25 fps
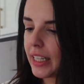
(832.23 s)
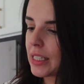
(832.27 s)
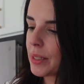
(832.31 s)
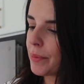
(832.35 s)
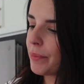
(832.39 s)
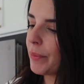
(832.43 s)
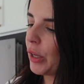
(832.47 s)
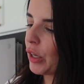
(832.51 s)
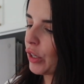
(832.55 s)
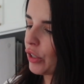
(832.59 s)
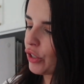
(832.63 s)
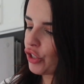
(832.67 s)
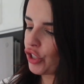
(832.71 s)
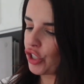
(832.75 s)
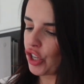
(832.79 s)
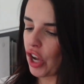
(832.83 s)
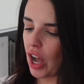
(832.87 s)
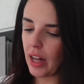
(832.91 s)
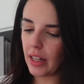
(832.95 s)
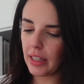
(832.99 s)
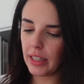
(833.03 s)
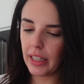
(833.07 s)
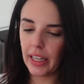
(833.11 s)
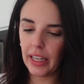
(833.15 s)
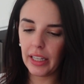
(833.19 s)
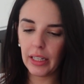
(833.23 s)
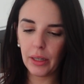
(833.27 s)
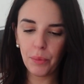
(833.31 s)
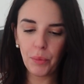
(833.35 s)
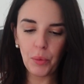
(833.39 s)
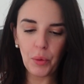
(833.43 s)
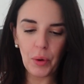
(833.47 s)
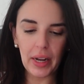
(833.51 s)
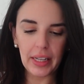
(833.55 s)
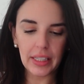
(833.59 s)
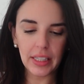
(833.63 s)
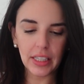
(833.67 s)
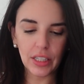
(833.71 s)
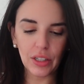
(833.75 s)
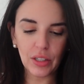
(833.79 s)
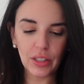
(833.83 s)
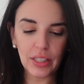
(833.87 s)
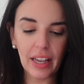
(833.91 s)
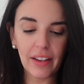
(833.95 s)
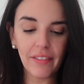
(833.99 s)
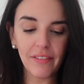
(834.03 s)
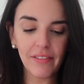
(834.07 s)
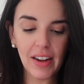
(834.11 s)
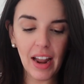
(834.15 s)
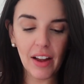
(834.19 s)
milk chocolate pretzels.
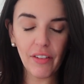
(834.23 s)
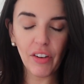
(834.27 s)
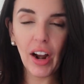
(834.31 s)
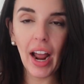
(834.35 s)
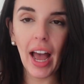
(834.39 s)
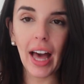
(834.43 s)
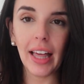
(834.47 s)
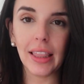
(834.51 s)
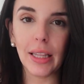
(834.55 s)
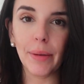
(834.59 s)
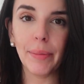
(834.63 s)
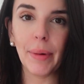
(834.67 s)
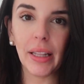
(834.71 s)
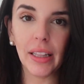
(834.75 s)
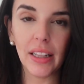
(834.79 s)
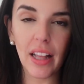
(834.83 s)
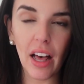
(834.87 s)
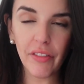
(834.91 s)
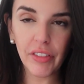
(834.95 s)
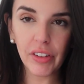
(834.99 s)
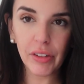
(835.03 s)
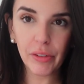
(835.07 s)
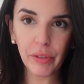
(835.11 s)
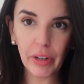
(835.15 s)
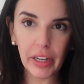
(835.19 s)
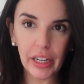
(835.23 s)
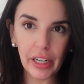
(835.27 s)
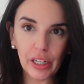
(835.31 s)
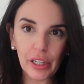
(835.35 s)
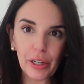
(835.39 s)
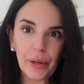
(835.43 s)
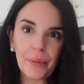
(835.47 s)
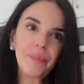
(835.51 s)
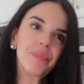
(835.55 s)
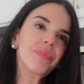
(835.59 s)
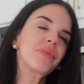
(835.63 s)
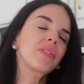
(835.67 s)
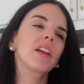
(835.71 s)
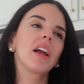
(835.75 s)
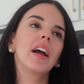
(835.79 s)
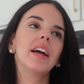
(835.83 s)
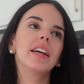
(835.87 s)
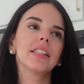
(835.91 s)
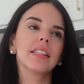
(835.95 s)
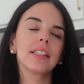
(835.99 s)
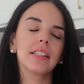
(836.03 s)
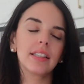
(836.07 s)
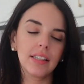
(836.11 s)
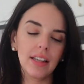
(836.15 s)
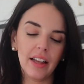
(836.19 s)
I've never had them. I love Unreal.
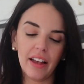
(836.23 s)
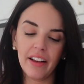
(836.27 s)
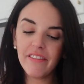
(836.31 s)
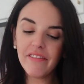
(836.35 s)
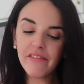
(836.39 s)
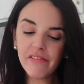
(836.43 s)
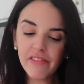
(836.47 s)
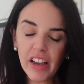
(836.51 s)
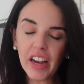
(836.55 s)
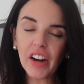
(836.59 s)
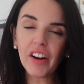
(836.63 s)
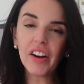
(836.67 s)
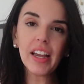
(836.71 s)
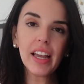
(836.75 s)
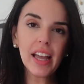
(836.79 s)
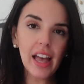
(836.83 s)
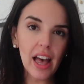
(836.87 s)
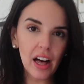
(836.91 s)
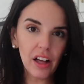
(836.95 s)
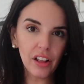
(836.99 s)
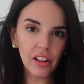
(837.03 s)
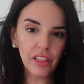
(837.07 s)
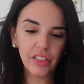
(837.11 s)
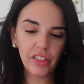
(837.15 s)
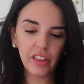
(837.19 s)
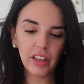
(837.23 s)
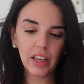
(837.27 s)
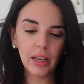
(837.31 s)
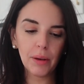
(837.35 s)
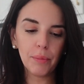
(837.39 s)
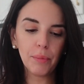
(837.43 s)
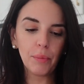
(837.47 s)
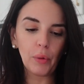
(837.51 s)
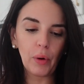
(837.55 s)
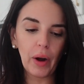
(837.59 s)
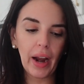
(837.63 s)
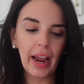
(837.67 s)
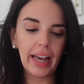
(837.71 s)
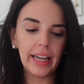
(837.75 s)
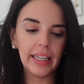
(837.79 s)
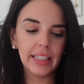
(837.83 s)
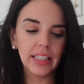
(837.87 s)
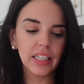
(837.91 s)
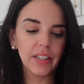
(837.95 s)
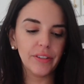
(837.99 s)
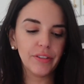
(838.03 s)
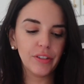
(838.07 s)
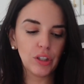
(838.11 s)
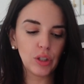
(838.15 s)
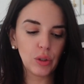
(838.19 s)
It's a very healthy
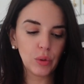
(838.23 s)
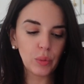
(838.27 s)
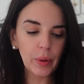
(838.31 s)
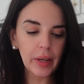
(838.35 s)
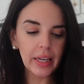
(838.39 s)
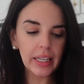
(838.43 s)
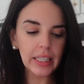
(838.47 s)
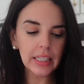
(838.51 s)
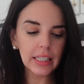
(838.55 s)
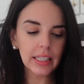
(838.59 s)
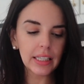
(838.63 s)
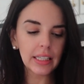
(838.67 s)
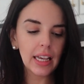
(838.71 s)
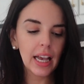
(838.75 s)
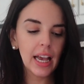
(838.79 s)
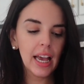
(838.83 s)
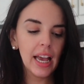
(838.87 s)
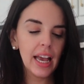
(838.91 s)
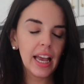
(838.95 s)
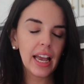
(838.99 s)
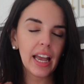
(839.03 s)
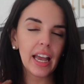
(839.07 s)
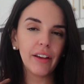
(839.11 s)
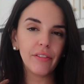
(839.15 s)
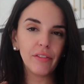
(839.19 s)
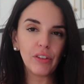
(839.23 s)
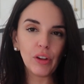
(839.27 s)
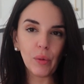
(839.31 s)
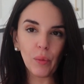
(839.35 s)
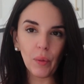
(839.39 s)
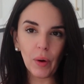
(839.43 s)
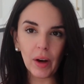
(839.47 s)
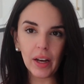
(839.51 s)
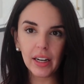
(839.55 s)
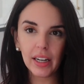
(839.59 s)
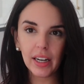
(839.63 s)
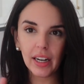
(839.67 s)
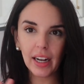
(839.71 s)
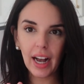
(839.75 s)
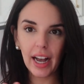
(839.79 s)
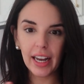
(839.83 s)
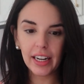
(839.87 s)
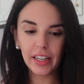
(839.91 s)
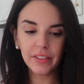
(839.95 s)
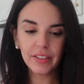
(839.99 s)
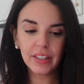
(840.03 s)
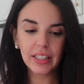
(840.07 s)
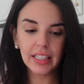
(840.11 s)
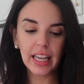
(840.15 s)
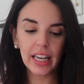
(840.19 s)
brand of sweets if you want to
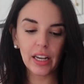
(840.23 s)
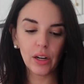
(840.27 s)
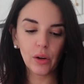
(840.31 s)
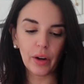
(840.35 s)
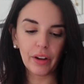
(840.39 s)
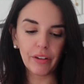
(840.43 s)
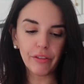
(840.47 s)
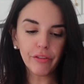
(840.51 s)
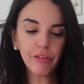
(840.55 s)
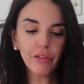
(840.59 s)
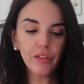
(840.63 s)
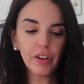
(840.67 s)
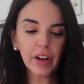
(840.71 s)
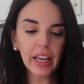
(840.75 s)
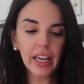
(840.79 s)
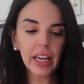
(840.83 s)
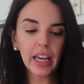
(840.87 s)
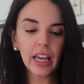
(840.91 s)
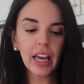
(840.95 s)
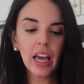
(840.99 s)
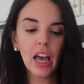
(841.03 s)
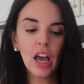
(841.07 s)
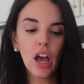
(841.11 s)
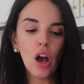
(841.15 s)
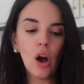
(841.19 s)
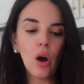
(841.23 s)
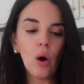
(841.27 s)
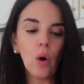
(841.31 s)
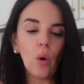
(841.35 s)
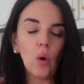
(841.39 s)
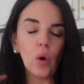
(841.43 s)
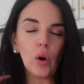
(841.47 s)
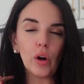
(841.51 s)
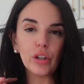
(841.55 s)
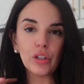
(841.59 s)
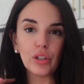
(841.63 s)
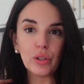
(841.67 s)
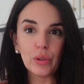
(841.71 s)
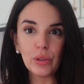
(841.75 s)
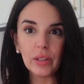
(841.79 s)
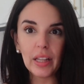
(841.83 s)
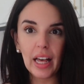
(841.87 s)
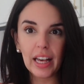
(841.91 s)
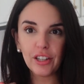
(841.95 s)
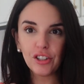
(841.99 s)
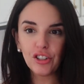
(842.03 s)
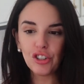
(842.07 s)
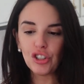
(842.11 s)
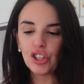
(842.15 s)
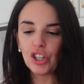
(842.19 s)
kind of stay grain-free or do
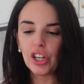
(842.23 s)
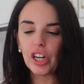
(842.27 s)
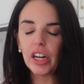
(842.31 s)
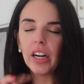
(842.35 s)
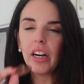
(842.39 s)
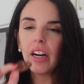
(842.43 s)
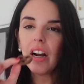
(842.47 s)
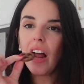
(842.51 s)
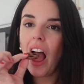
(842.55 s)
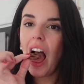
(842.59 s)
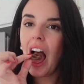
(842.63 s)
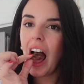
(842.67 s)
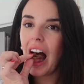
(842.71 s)
less sugar.